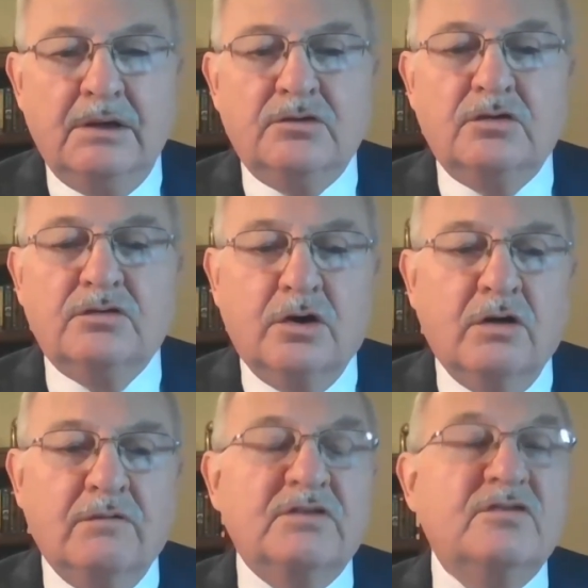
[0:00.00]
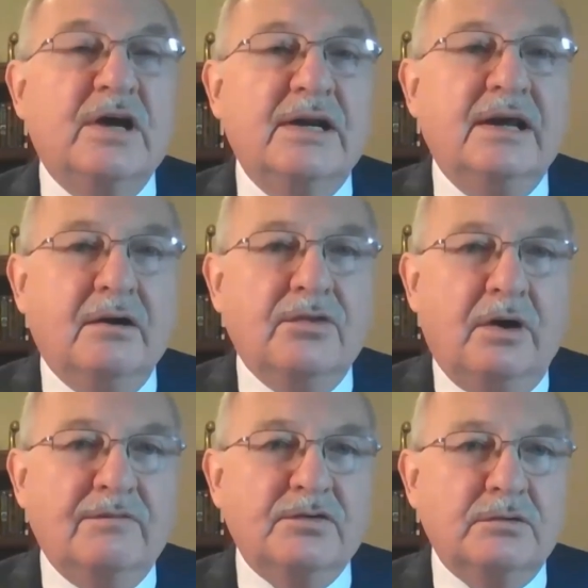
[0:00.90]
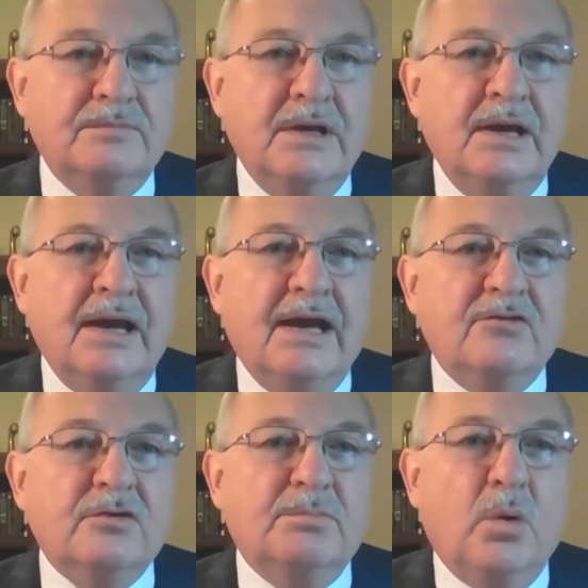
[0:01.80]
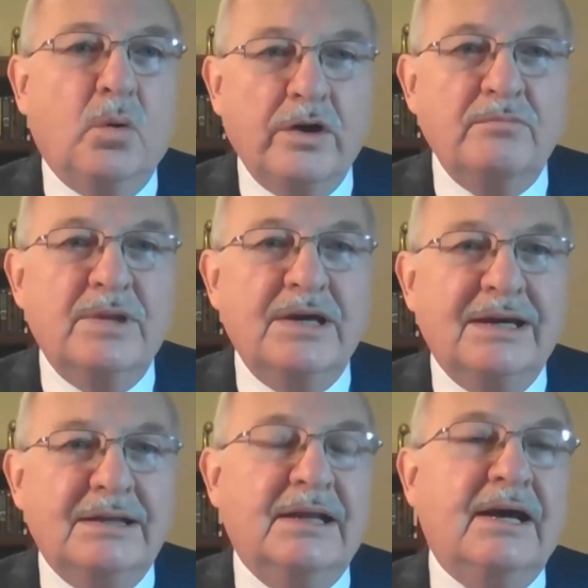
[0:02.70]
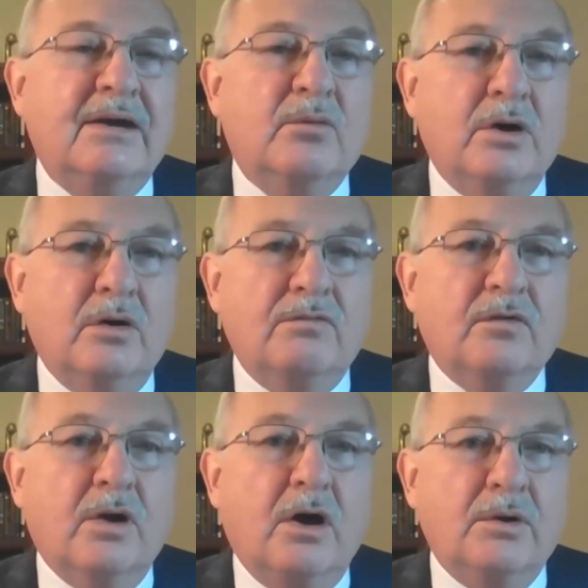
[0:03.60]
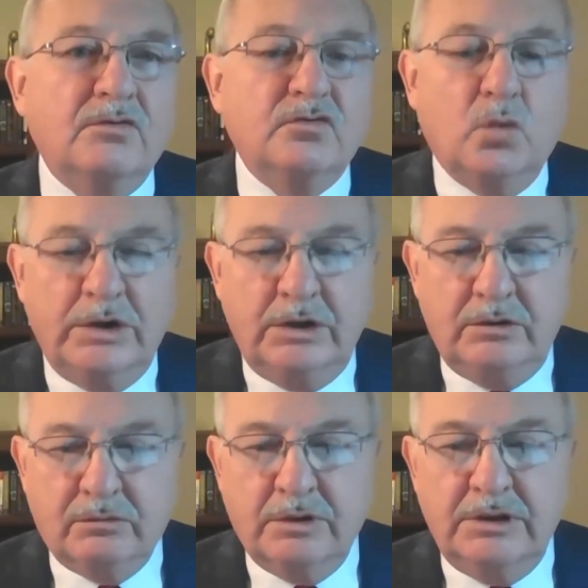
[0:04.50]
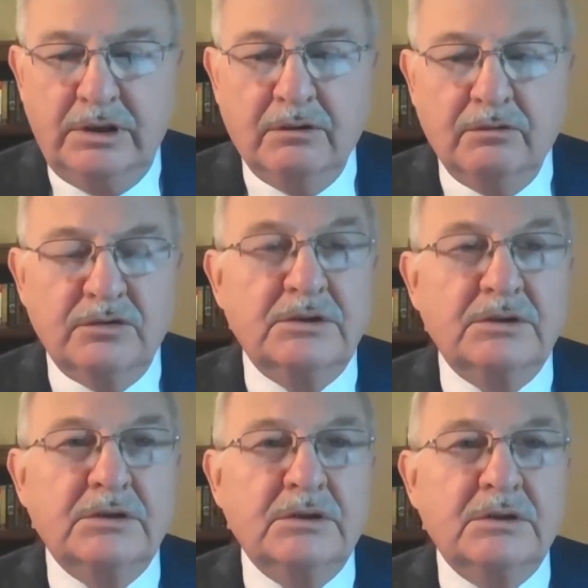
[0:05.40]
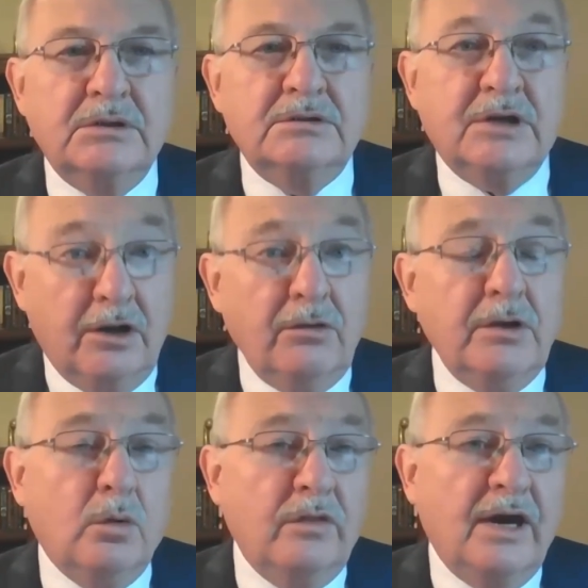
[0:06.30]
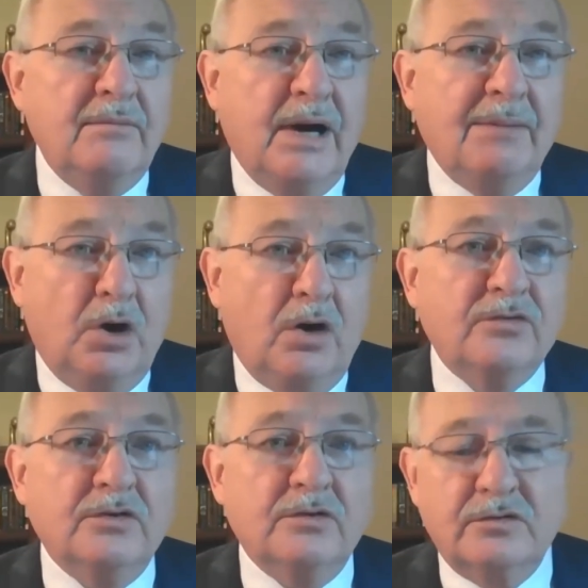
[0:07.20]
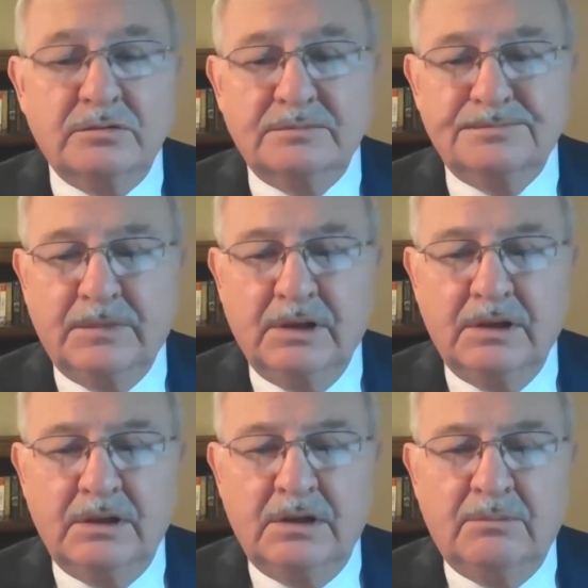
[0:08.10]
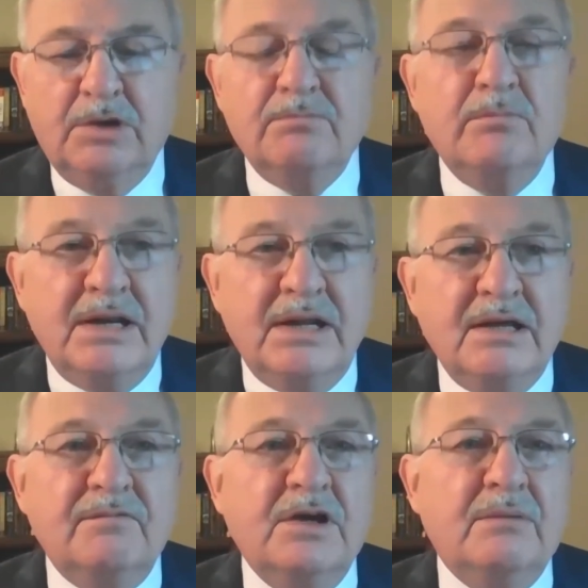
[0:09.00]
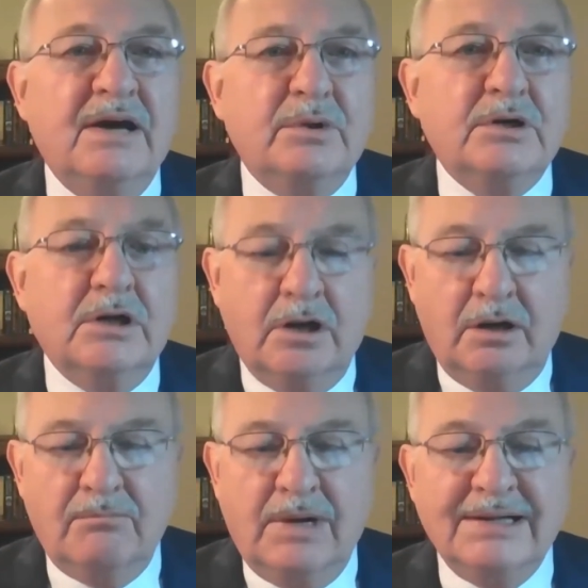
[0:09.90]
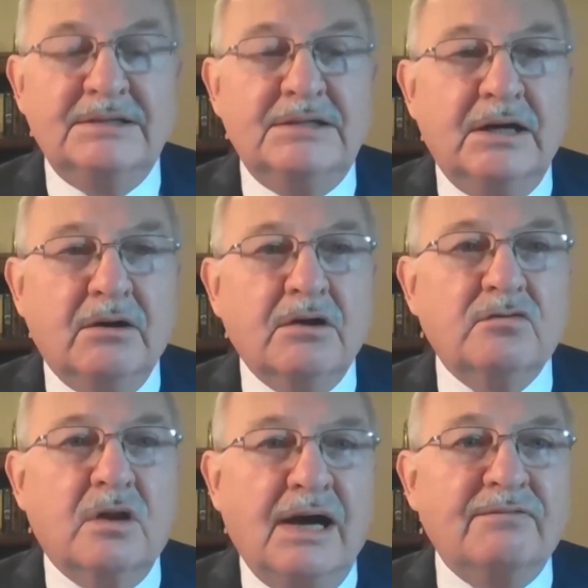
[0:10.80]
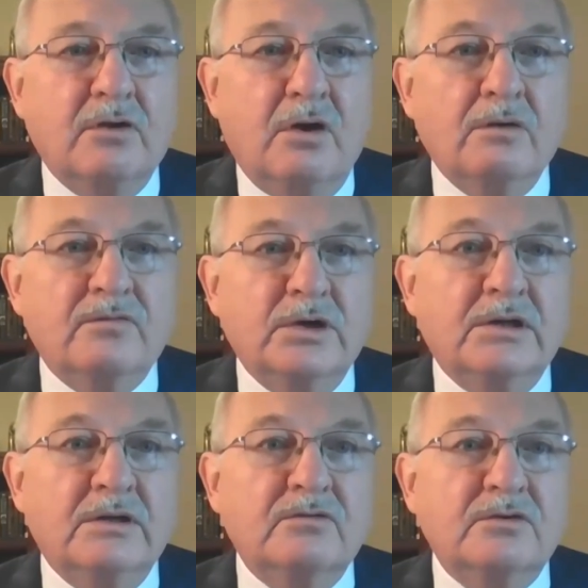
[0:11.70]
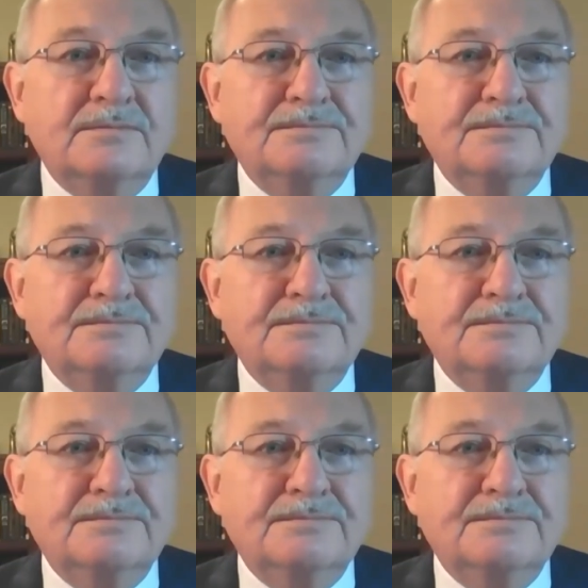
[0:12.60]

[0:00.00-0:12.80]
to serve as state health officer and supported me in that role for almost 23 years. Not only were they my bosses, but many of them have become my dearest lifelong friends.